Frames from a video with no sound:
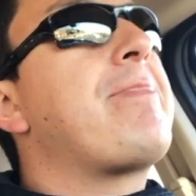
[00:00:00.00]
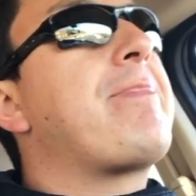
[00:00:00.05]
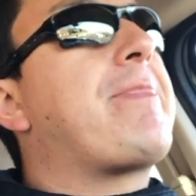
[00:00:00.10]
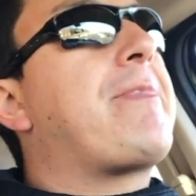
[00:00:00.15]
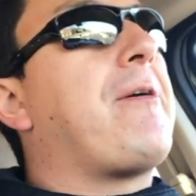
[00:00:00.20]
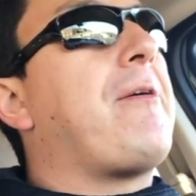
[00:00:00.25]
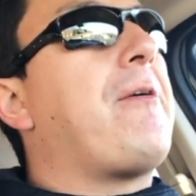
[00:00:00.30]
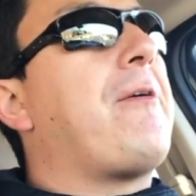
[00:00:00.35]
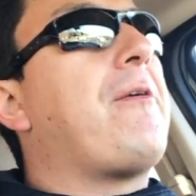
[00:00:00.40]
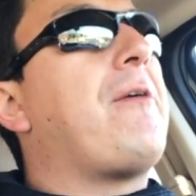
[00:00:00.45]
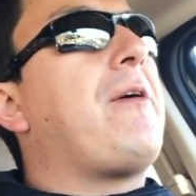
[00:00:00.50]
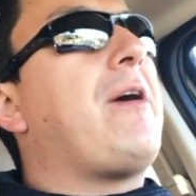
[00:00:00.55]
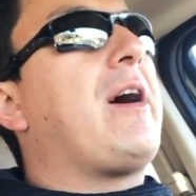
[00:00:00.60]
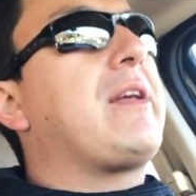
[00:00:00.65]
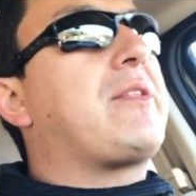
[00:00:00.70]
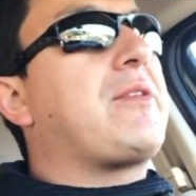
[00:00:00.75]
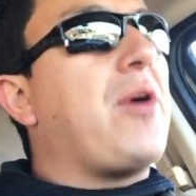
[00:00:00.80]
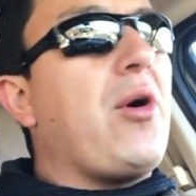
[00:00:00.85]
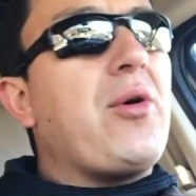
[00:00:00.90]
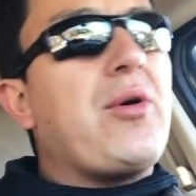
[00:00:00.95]
So I
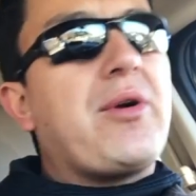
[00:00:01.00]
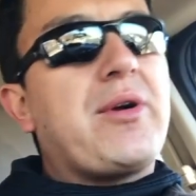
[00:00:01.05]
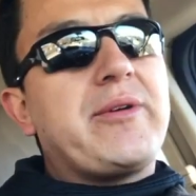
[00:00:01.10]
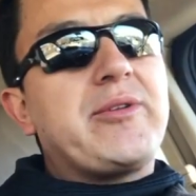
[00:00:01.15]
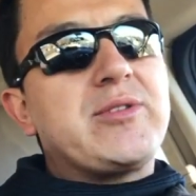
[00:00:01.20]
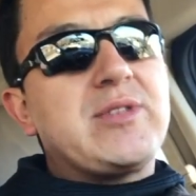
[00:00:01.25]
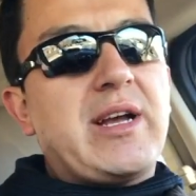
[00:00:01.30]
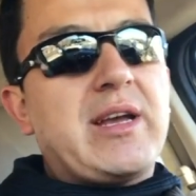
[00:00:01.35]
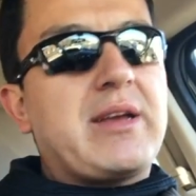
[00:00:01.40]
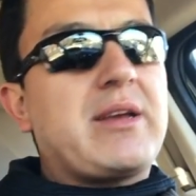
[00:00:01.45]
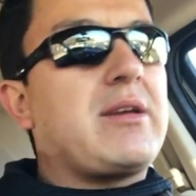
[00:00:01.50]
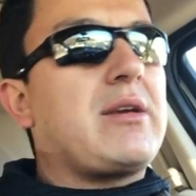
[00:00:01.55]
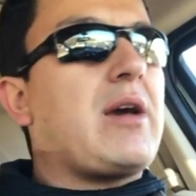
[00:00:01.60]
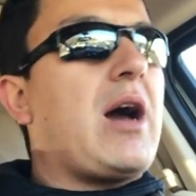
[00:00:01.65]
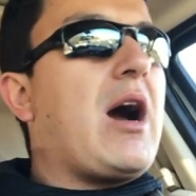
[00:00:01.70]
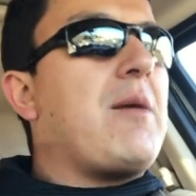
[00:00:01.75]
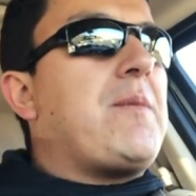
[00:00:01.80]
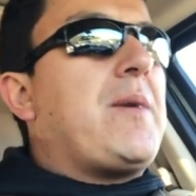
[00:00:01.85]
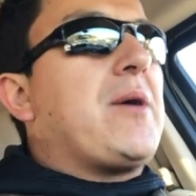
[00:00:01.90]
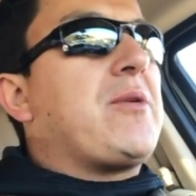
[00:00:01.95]
told her, I was like,
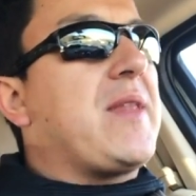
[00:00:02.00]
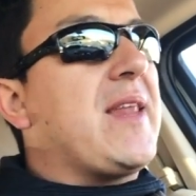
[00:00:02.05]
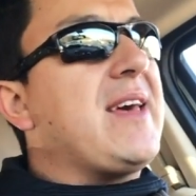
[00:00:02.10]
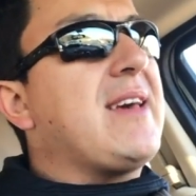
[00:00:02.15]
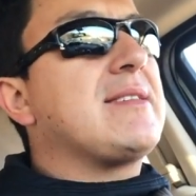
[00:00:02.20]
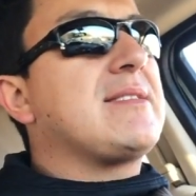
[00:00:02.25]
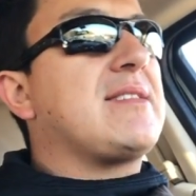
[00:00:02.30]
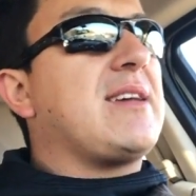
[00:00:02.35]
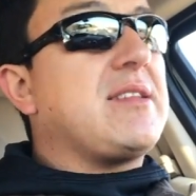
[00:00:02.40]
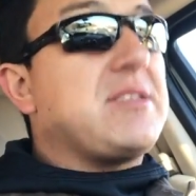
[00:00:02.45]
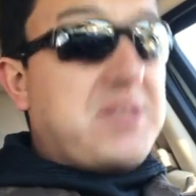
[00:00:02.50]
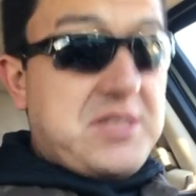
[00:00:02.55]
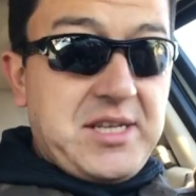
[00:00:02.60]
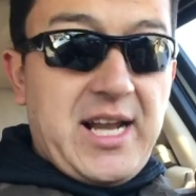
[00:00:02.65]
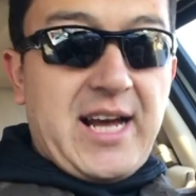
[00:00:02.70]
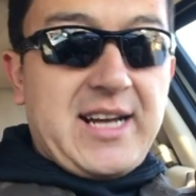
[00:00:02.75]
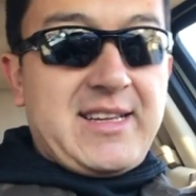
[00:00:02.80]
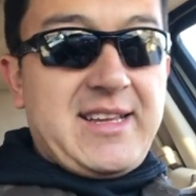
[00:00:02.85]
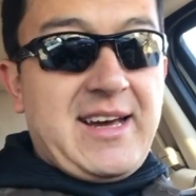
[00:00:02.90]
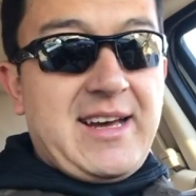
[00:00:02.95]
how about this? And she
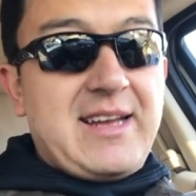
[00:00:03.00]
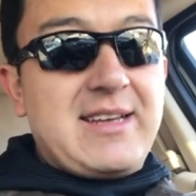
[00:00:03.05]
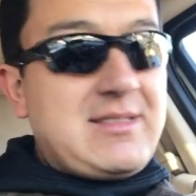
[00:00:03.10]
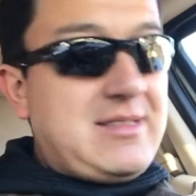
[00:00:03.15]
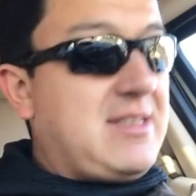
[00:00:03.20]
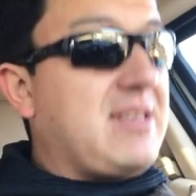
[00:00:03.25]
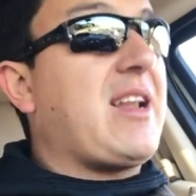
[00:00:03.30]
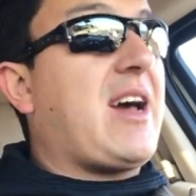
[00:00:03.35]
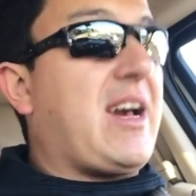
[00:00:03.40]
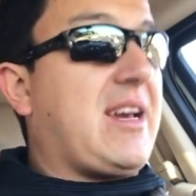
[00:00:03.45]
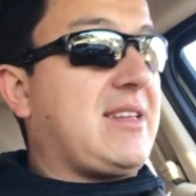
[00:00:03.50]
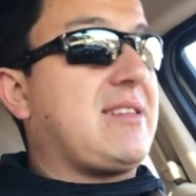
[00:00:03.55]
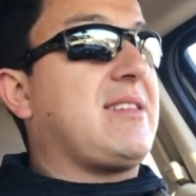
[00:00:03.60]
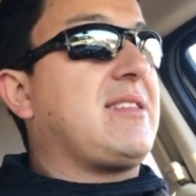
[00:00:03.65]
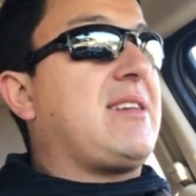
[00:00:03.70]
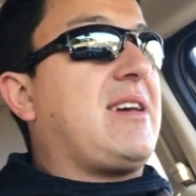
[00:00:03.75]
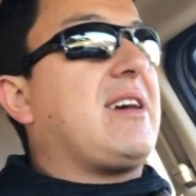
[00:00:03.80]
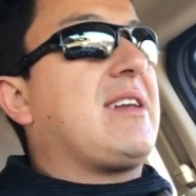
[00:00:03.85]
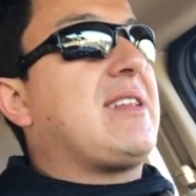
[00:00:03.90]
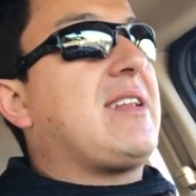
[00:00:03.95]
liked the she liked
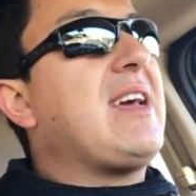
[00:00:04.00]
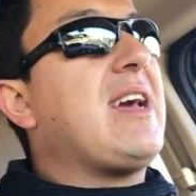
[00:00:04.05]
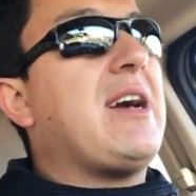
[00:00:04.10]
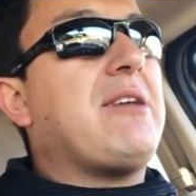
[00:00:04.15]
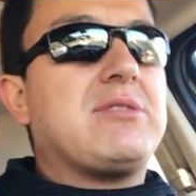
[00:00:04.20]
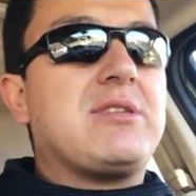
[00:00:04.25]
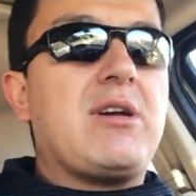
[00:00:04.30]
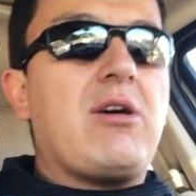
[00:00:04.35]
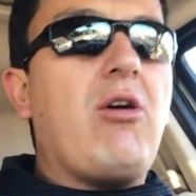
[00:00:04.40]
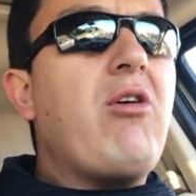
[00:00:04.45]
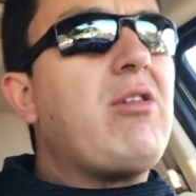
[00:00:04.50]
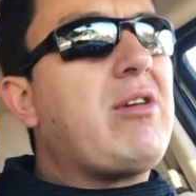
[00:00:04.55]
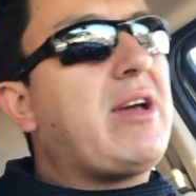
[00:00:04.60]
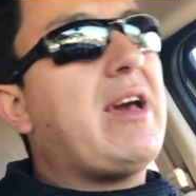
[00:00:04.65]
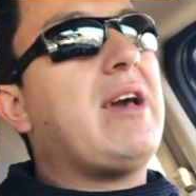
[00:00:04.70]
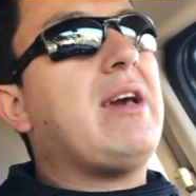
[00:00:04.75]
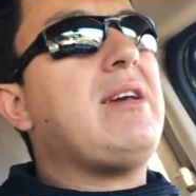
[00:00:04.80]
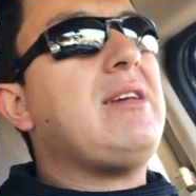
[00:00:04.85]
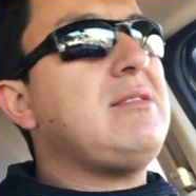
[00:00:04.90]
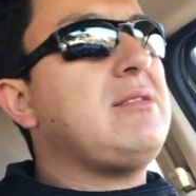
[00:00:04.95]
the idea. I was like,
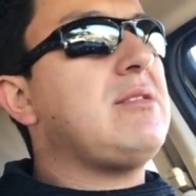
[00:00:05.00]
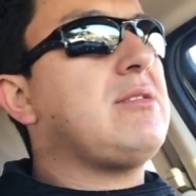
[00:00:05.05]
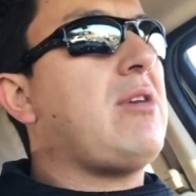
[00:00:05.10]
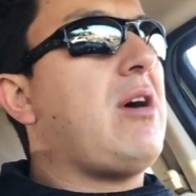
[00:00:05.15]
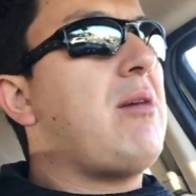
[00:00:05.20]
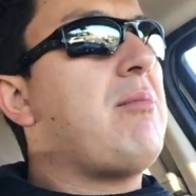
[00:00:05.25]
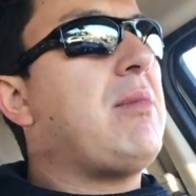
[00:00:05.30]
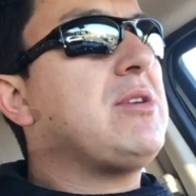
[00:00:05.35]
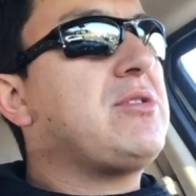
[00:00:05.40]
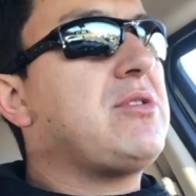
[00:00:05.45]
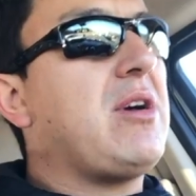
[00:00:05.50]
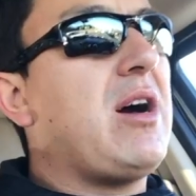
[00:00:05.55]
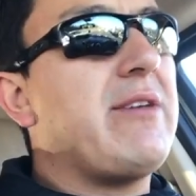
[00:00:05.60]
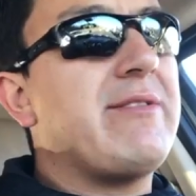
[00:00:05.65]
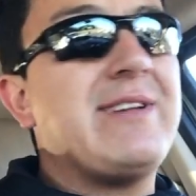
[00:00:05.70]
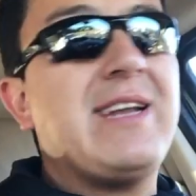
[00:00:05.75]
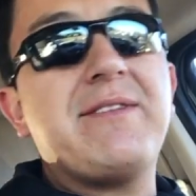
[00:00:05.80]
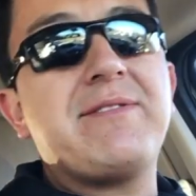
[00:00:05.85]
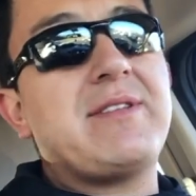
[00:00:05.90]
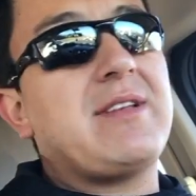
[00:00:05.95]
okay. So how much you have
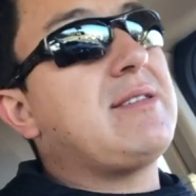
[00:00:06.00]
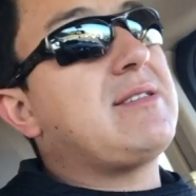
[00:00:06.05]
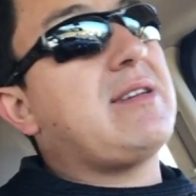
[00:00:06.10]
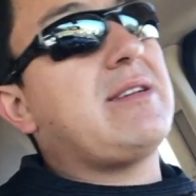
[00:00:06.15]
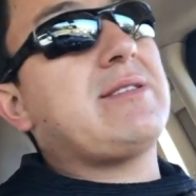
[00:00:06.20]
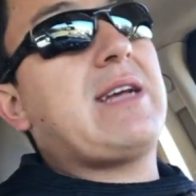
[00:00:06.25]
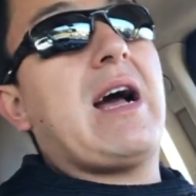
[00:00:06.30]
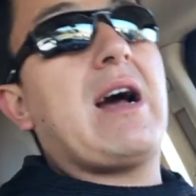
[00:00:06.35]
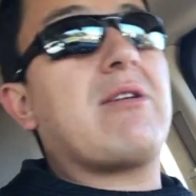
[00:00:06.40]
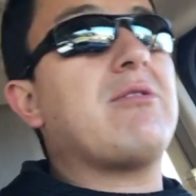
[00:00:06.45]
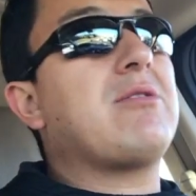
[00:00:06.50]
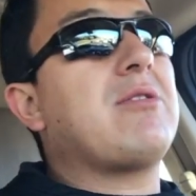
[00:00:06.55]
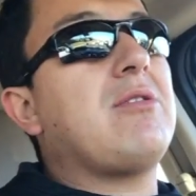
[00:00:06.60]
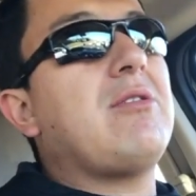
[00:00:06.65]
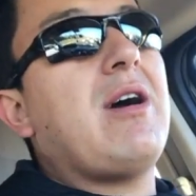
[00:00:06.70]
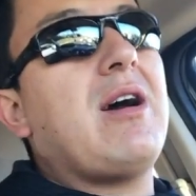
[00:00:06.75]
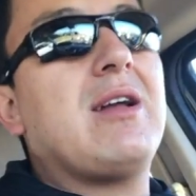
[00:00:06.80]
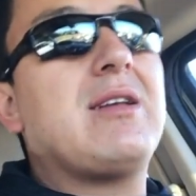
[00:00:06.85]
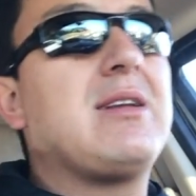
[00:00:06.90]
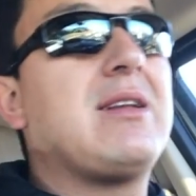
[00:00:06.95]
left? And says, I don't know,
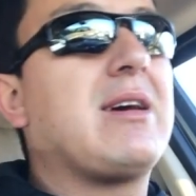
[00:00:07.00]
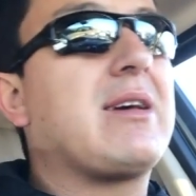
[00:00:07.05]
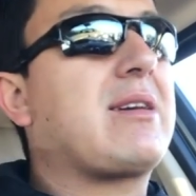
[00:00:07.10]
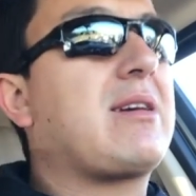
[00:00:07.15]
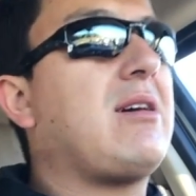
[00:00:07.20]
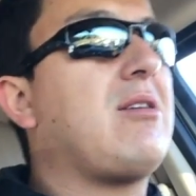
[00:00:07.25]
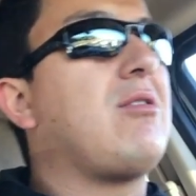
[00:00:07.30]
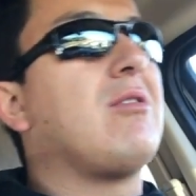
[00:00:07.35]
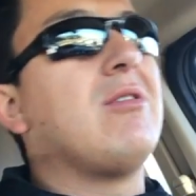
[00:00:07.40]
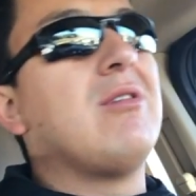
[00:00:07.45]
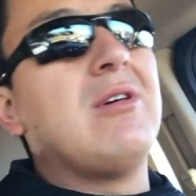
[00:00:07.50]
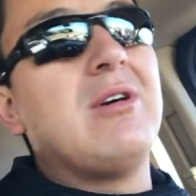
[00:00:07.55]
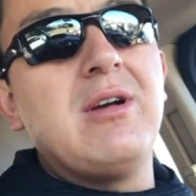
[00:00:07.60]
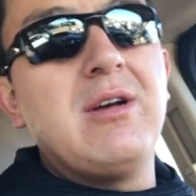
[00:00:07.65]
honey. Like oh.